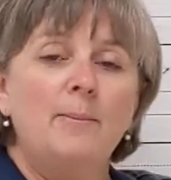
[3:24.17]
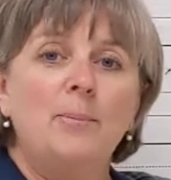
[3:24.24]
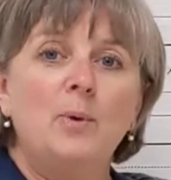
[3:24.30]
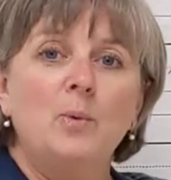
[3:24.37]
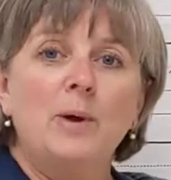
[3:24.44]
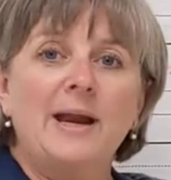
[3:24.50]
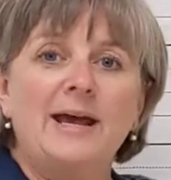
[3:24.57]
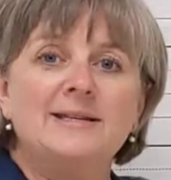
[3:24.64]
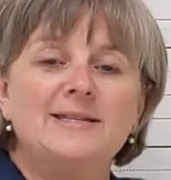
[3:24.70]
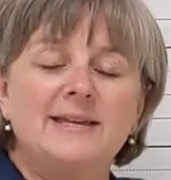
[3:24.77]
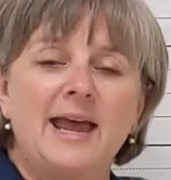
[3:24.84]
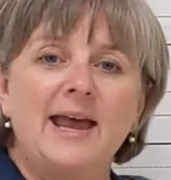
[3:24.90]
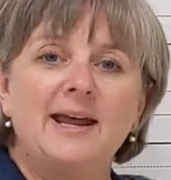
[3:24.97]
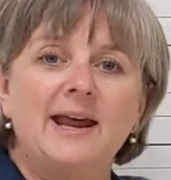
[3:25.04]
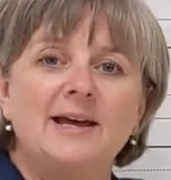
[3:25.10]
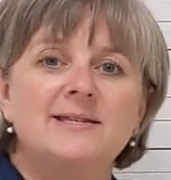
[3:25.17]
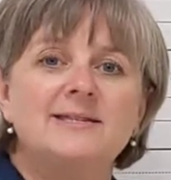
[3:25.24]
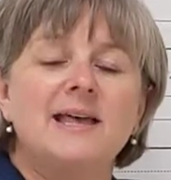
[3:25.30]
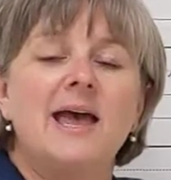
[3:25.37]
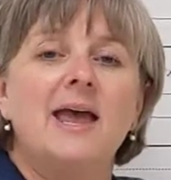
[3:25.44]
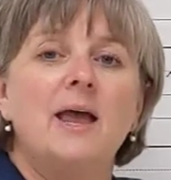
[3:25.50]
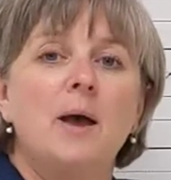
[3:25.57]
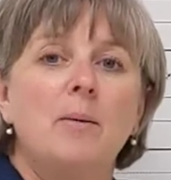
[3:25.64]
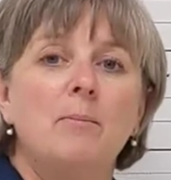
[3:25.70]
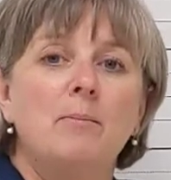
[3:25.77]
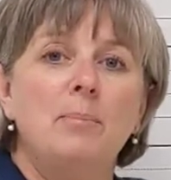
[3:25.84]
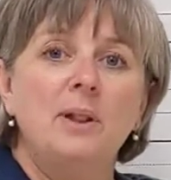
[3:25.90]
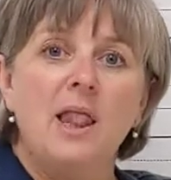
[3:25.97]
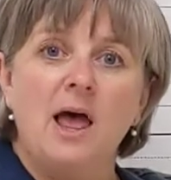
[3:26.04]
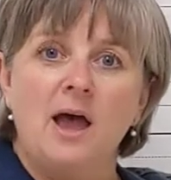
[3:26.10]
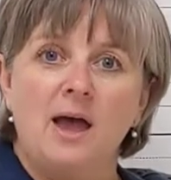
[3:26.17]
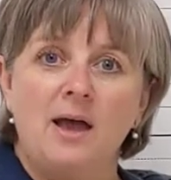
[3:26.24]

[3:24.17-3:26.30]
but when I say it, I say bl.